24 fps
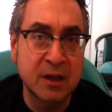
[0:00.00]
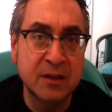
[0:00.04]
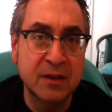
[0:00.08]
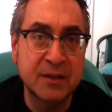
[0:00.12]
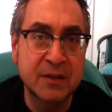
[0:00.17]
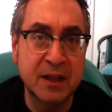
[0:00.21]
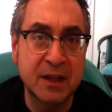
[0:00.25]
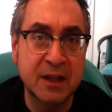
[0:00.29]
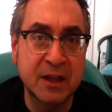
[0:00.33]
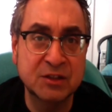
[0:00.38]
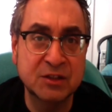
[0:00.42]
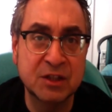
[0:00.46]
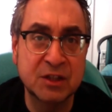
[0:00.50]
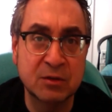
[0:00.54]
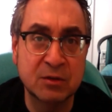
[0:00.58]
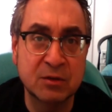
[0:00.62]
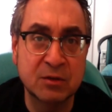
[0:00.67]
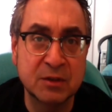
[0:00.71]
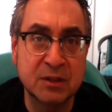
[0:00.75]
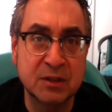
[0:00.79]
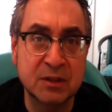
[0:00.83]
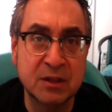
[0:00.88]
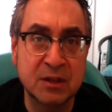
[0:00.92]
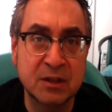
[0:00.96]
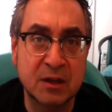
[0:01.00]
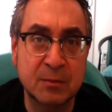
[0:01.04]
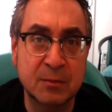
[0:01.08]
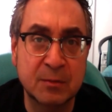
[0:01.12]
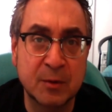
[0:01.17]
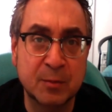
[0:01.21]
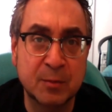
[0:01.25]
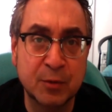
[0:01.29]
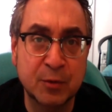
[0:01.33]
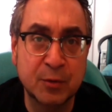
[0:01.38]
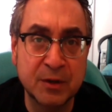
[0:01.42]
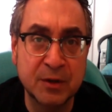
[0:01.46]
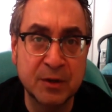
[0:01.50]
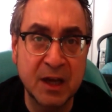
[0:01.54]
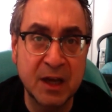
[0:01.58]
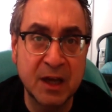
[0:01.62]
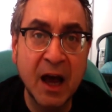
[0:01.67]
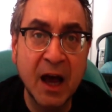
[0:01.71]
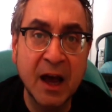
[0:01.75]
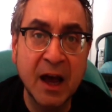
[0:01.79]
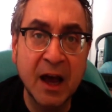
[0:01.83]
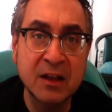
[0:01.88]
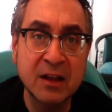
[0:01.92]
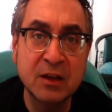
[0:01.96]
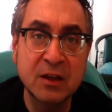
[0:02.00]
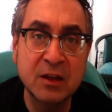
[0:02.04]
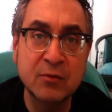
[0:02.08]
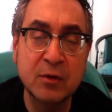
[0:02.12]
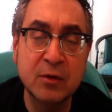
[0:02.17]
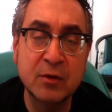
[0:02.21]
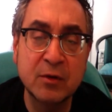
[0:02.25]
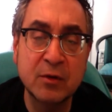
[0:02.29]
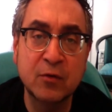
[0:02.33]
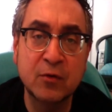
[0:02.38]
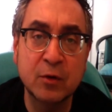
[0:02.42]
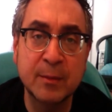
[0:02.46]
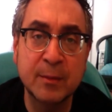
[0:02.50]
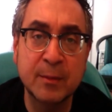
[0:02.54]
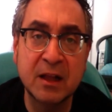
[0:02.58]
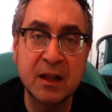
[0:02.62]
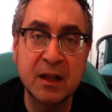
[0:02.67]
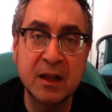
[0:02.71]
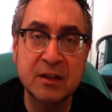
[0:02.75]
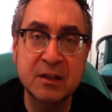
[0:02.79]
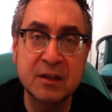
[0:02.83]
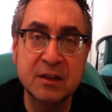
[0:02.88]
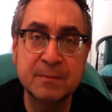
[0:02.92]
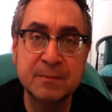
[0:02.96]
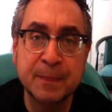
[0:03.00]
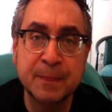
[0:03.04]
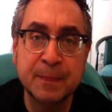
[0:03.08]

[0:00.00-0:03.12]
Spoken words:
that's generally a pretty high level of formality.